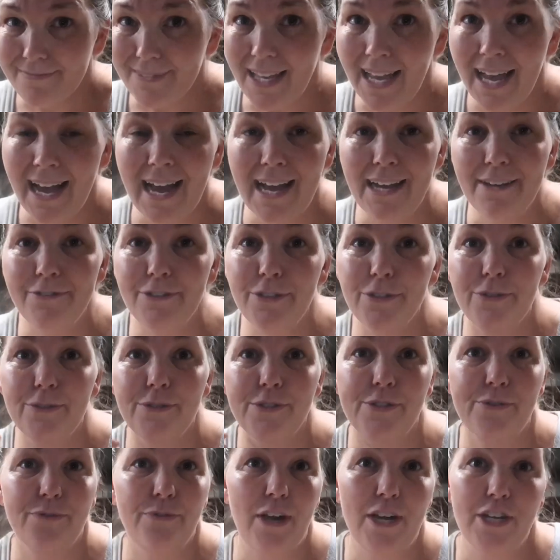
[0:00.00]
I've
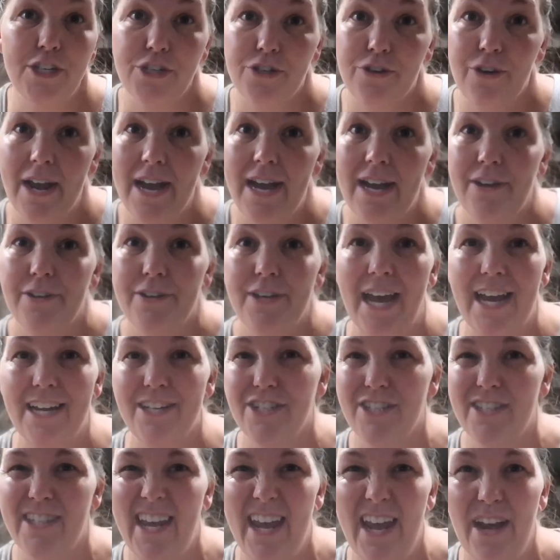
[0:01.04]
used fresh ground. I
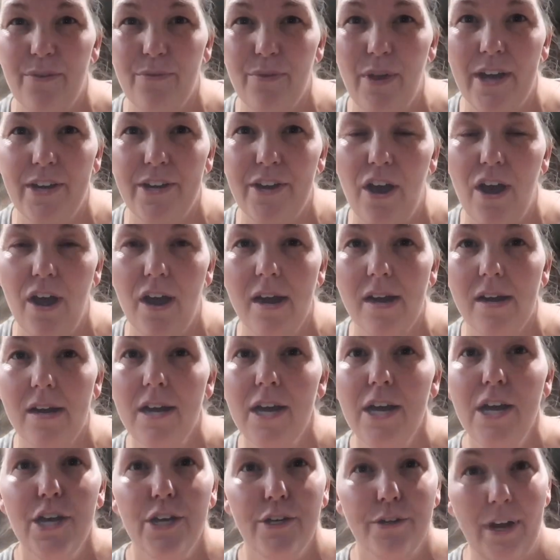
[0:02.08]
just can't run our
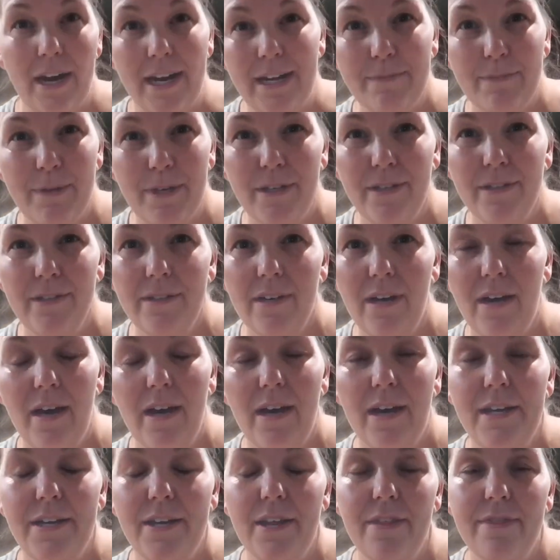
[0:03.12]
grain mill
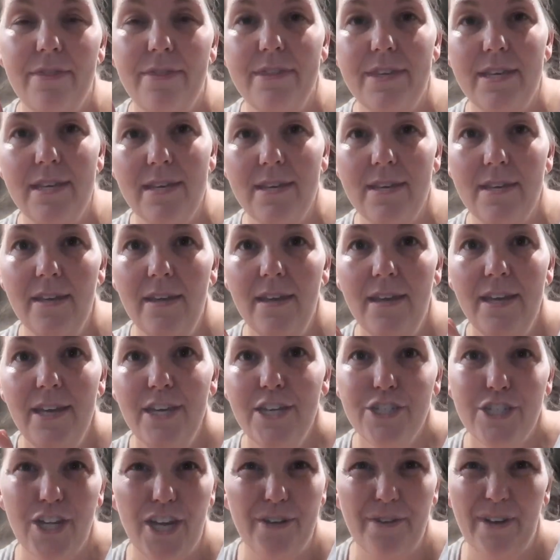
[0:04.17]
on the
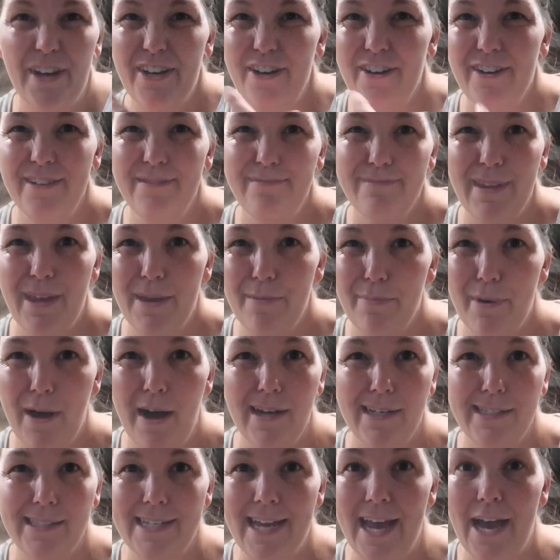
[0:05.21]
generator. It
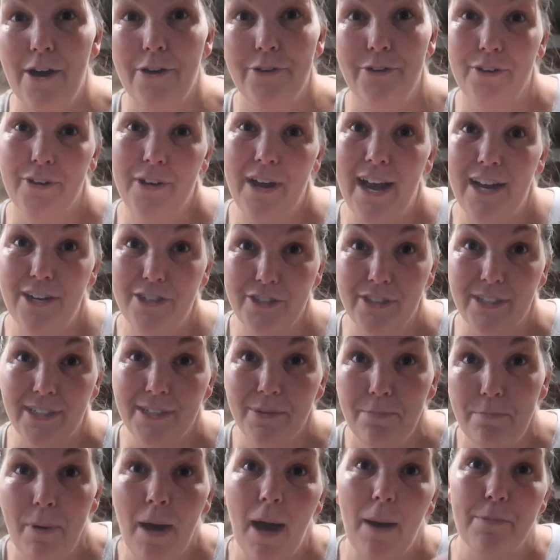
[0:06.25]
bogs down, or actually
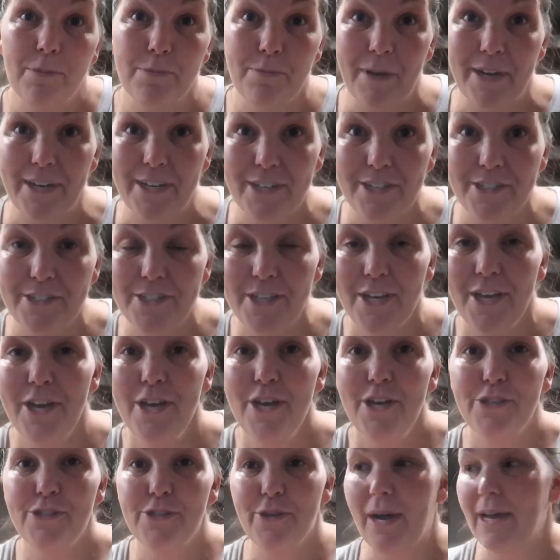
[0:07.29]
pops breakers.
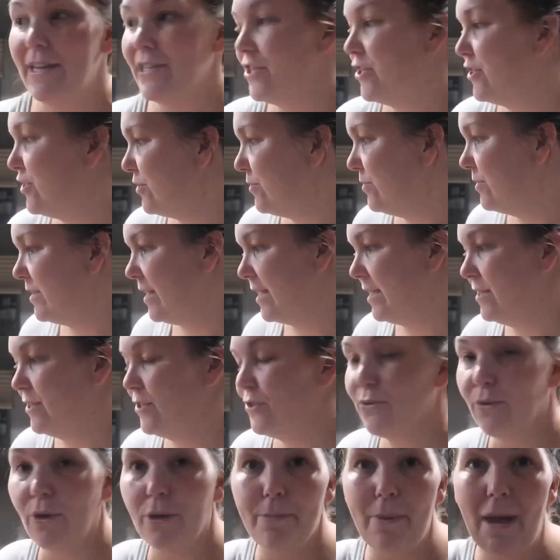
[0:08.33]
So I just use this
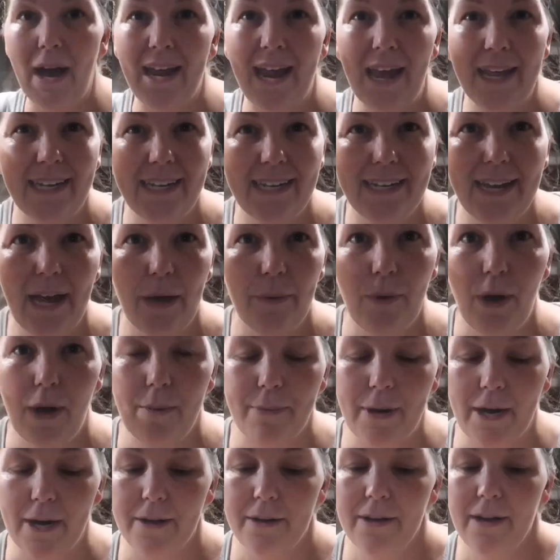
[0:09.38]
store-bought. I get it at
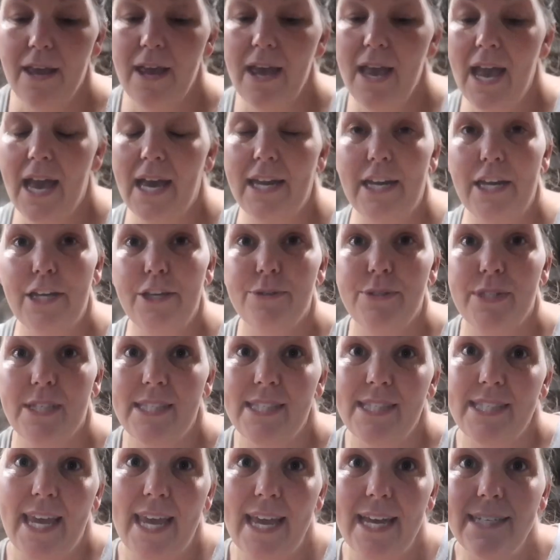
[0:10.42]
Walmart. And I use a
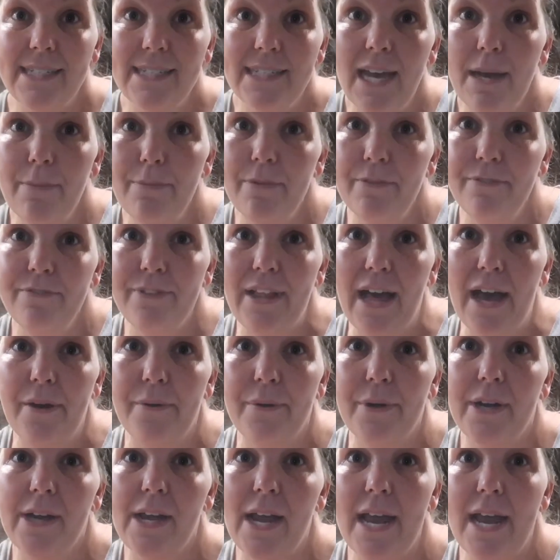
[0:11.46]
scant cup of
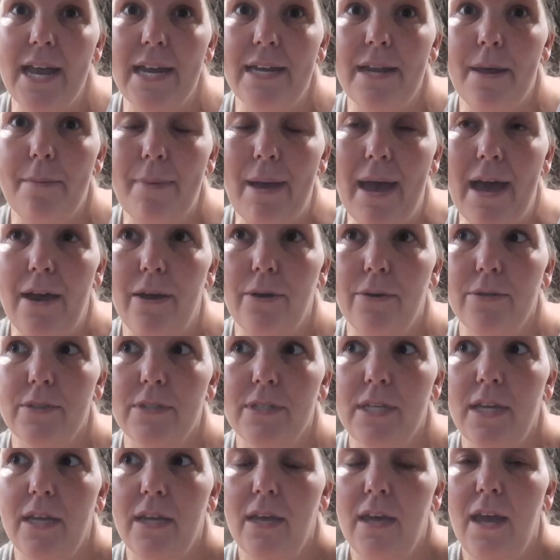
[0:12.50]
flour and about
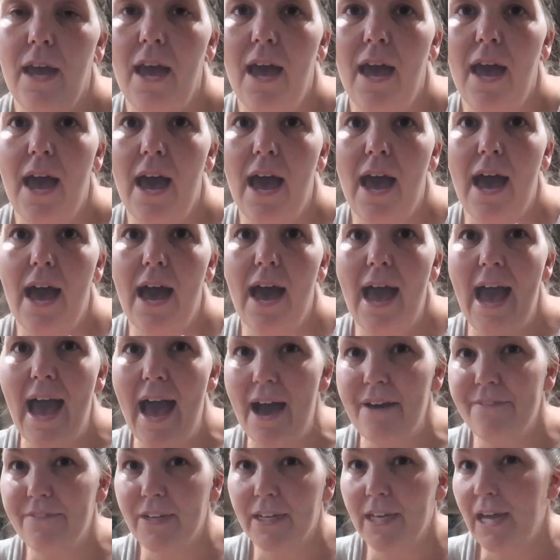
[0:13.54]
a
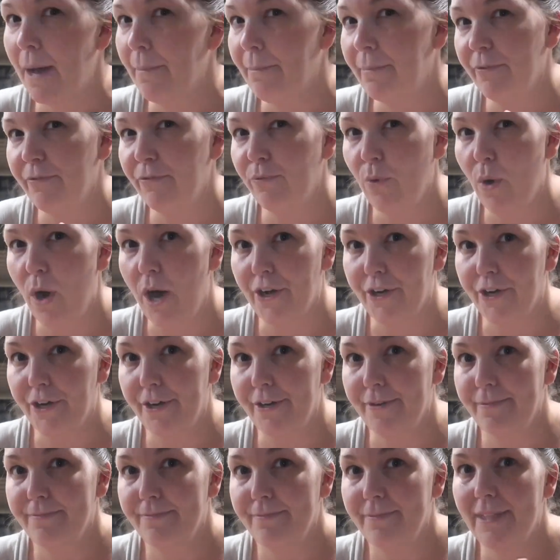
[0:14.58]
half a cup of
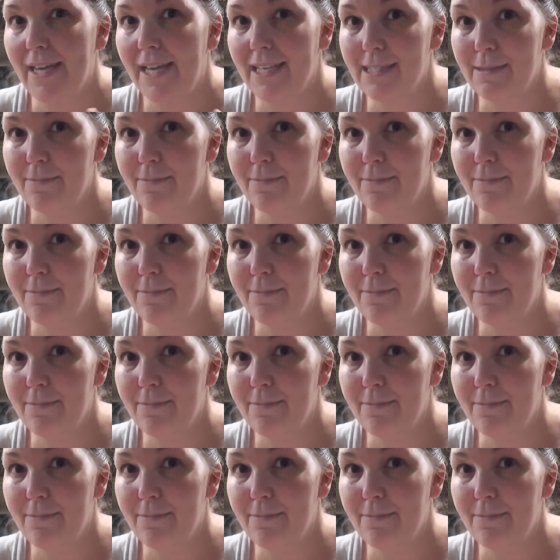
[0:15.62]
water. That's